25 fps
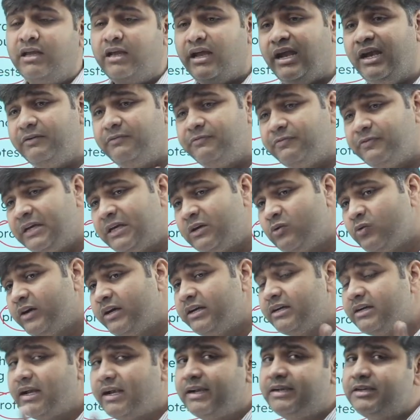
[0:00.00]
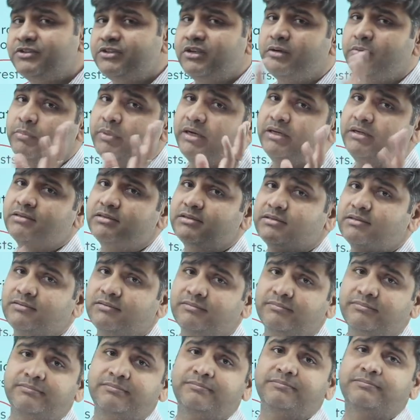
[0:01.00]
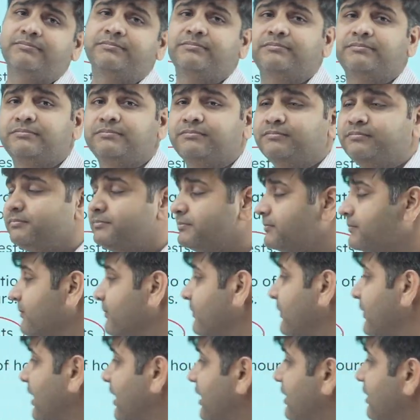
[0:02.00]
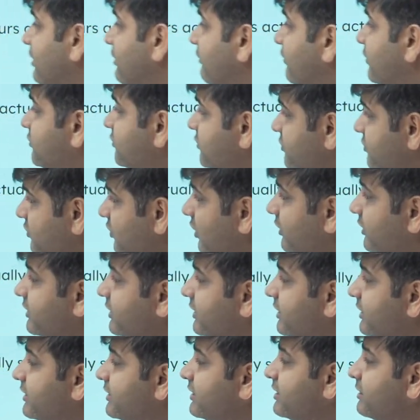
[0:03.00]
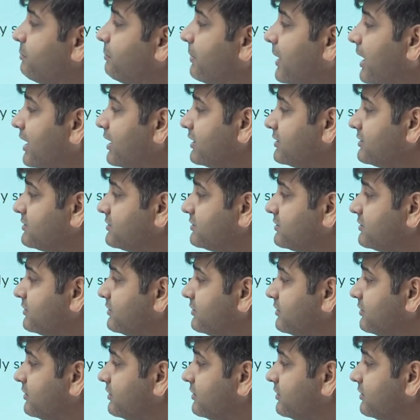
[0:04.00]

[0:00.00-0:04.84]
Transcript: and frequent adjournments, which was not there in the past.